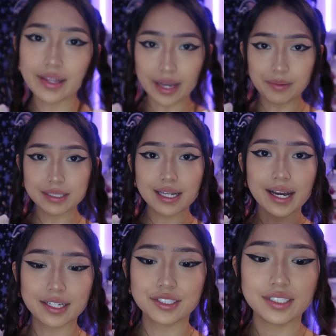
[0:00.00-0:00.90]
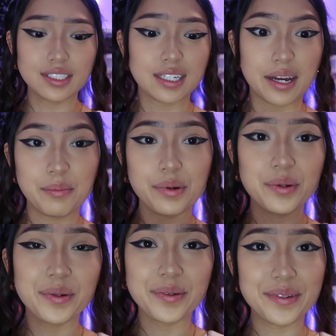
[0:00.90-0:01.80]
That was the extra step
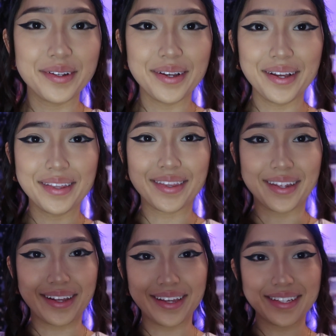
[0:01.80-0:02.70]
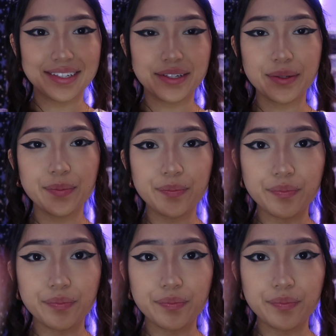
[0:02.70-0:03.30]
that I like to do.